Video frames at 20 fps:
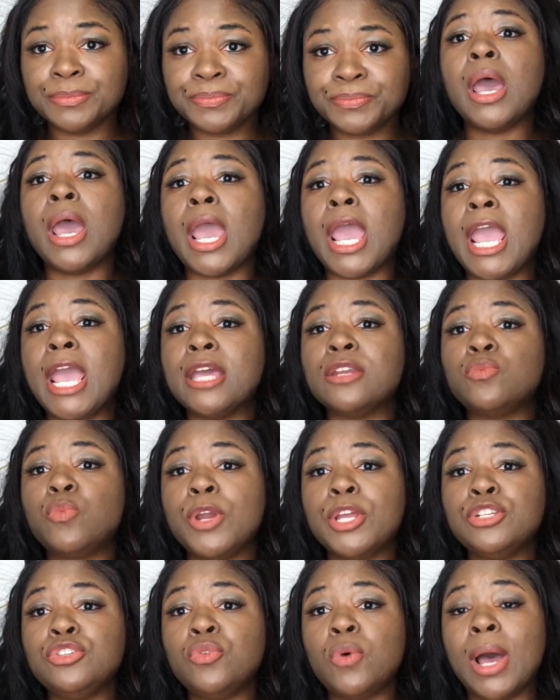When you
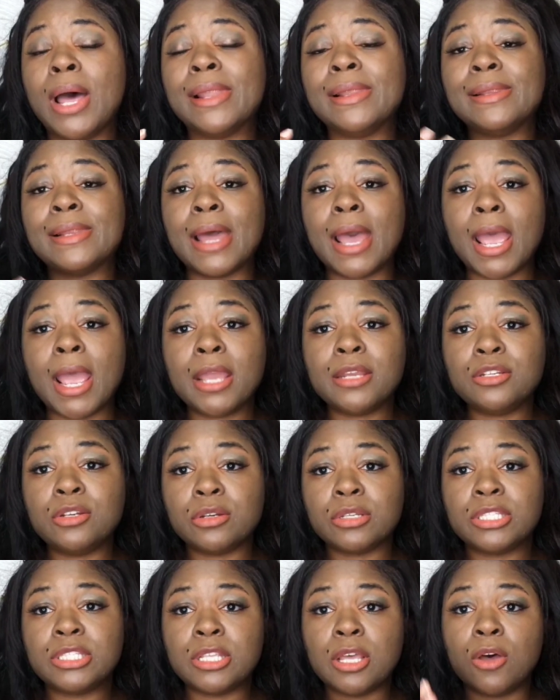align yourself
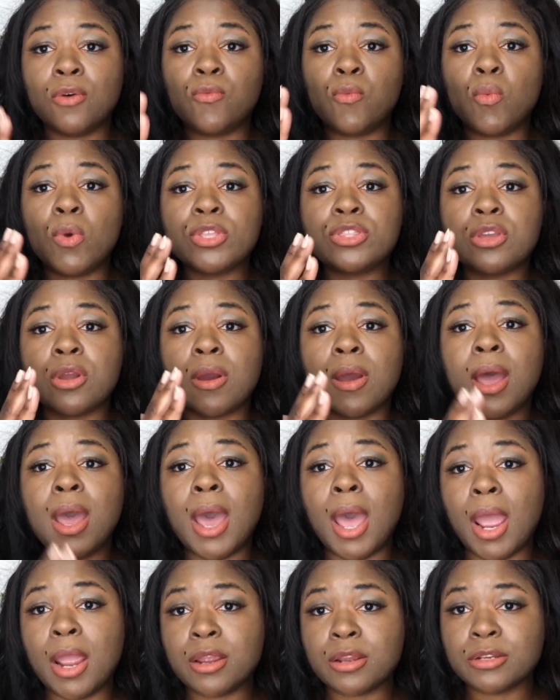with your higher
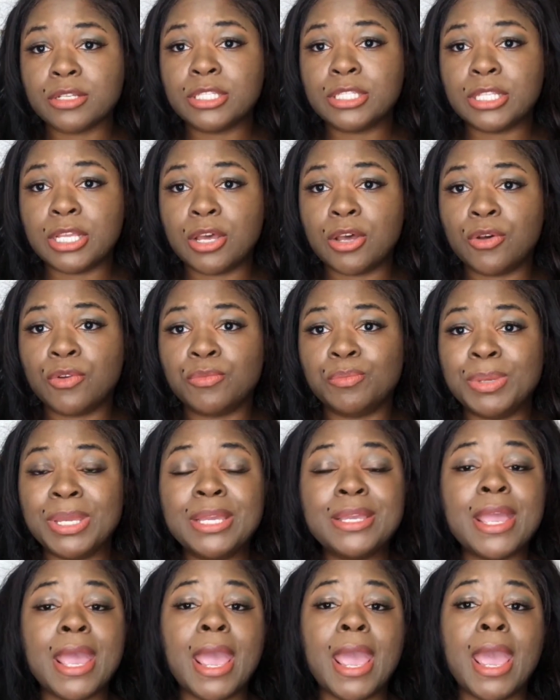self, BKA
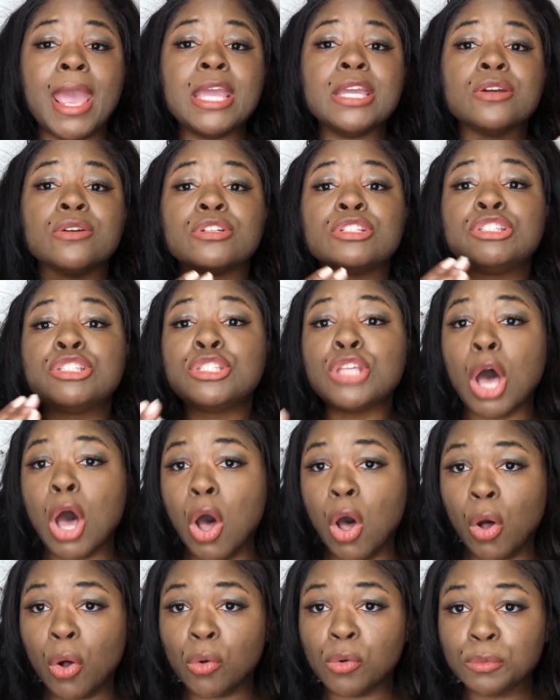your
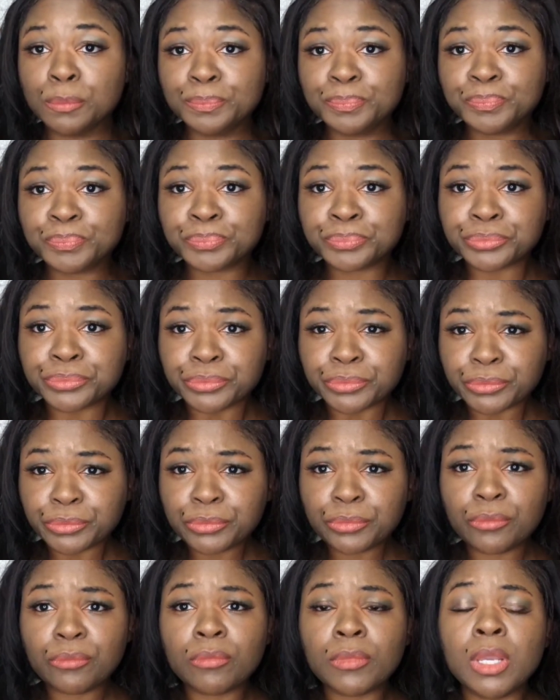soul,
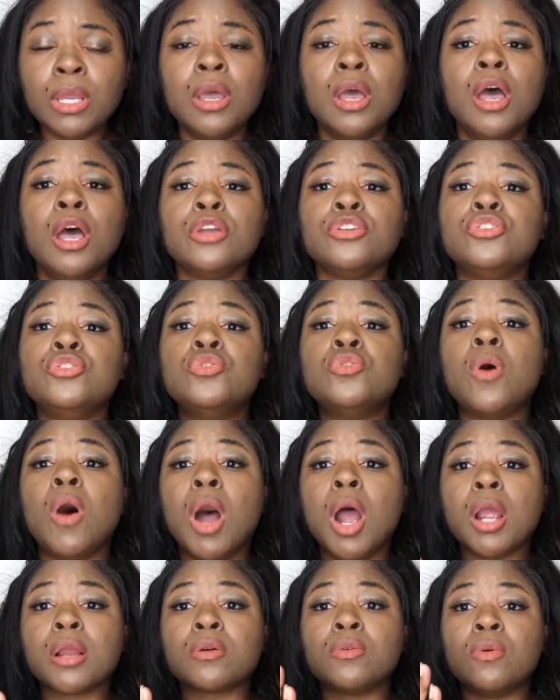you are
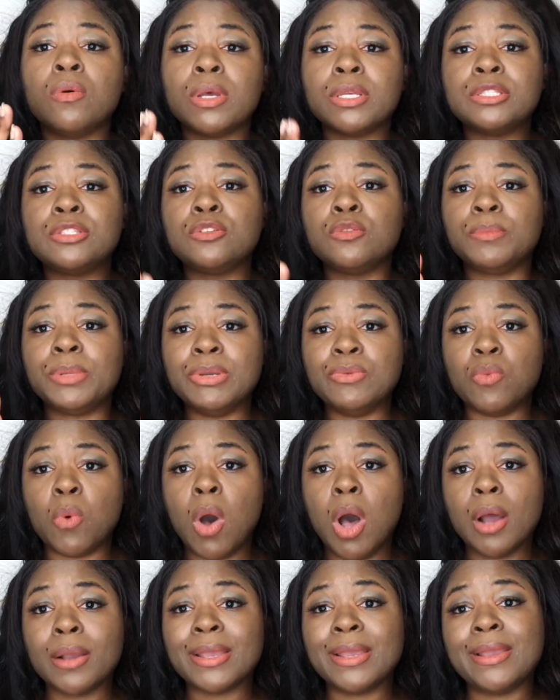going to be walking
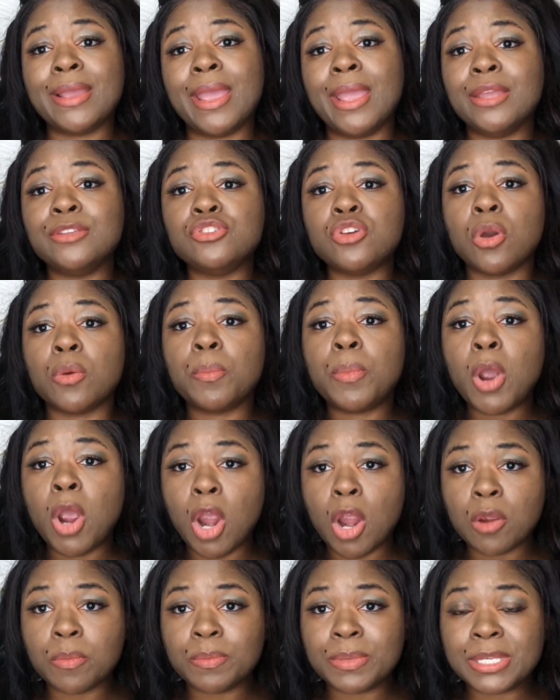in your
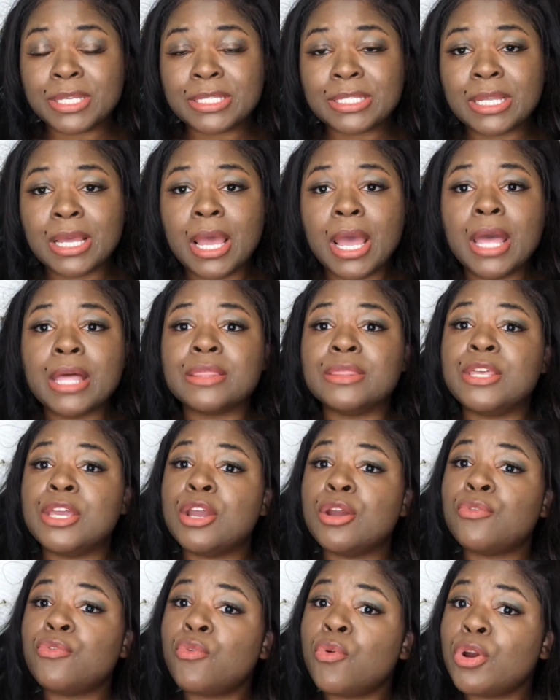purpose. Therefore,
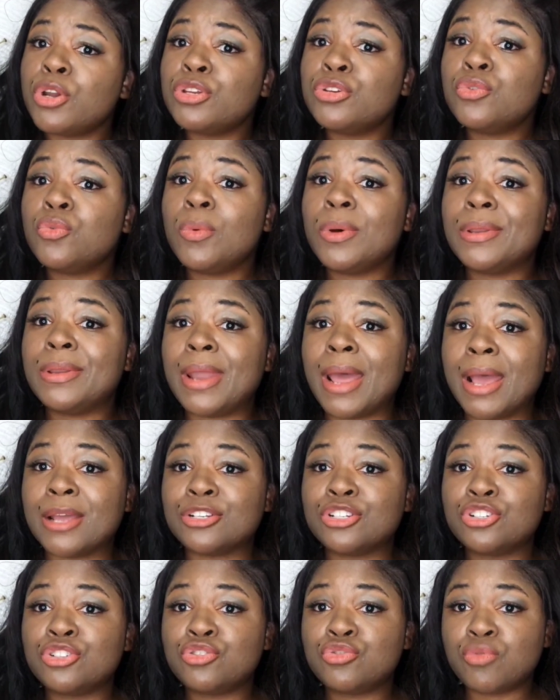you will not
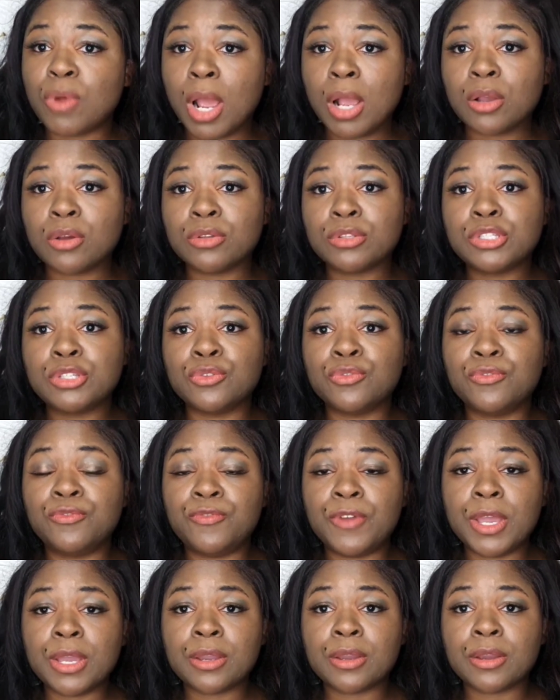struggle to figure